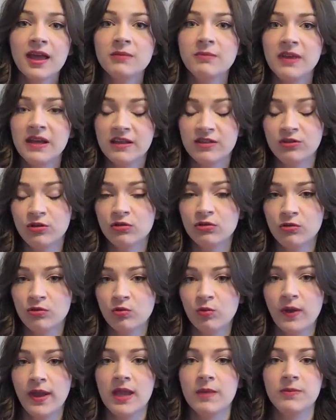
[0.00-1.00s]
and makes you
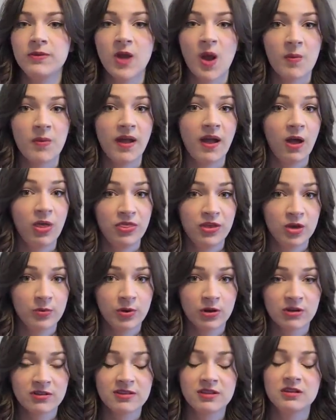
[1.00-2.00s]
lose weight and become a healthier
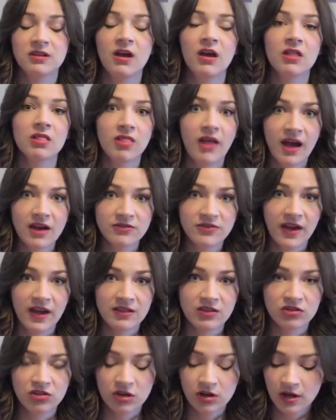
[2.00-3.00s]
person a lot
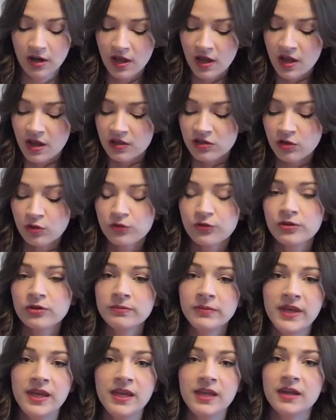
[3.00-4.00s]
faster. So for
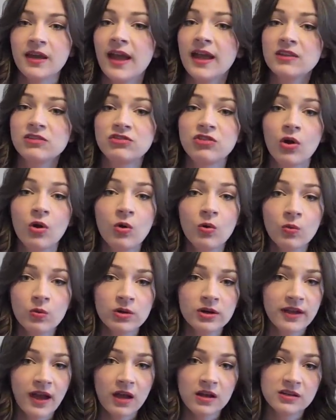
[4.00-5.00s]
me, I don't
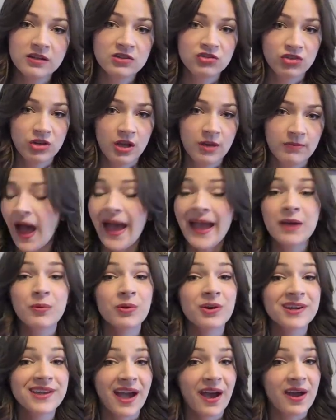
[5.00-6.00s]
work out at a gym. I
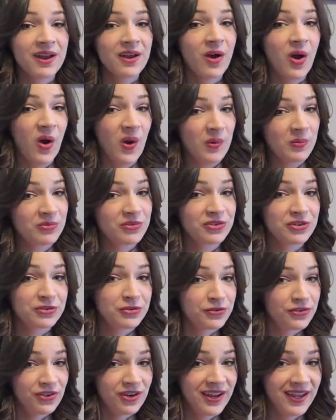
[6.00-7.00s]
work out at home for
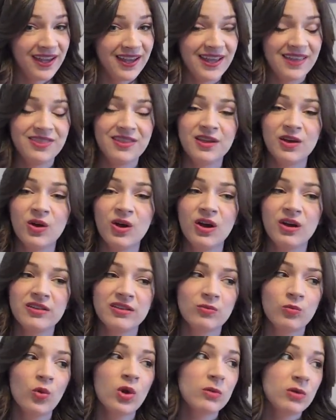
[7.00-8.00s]
free. In the
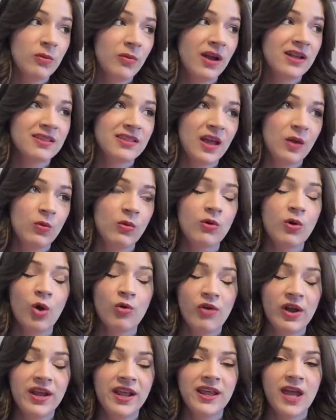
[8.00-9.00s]
warmer months, I will go
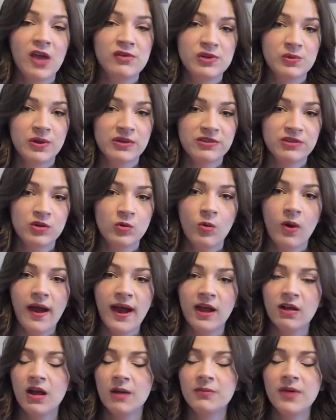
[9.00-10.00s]
running every once in a
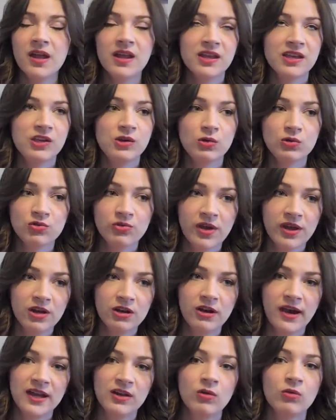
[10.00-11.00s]
while. I'm not a huge
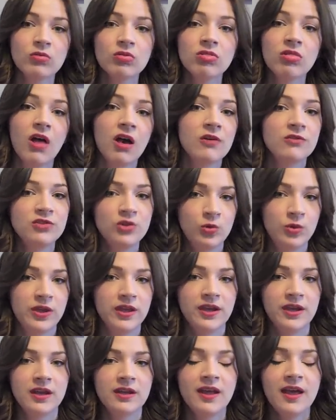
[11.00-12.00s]
runner. I don't love
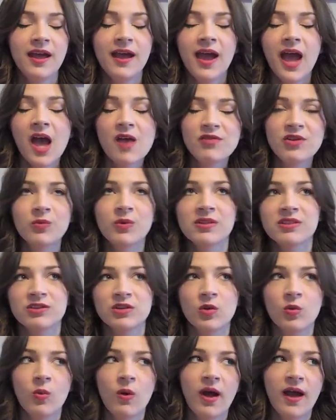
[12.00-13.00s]
doing it. Every once
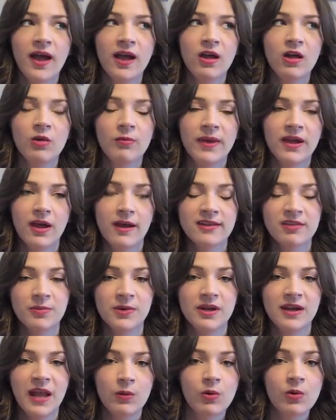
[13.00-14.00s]
in a while, my
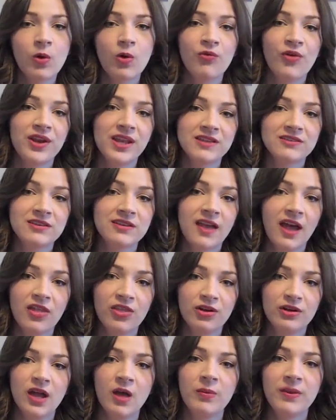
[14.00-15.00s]
husband and I will go running
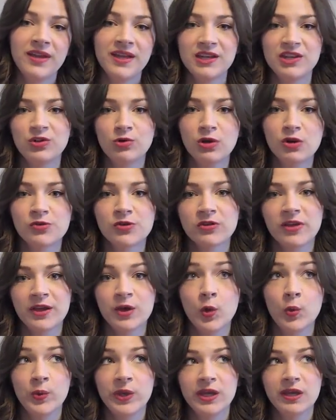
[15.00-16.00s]
together, and I'll be into it for
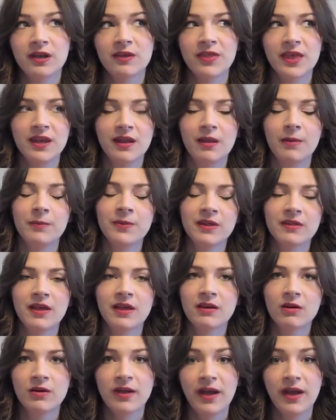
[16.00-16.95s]
like a week, and then I'll be like,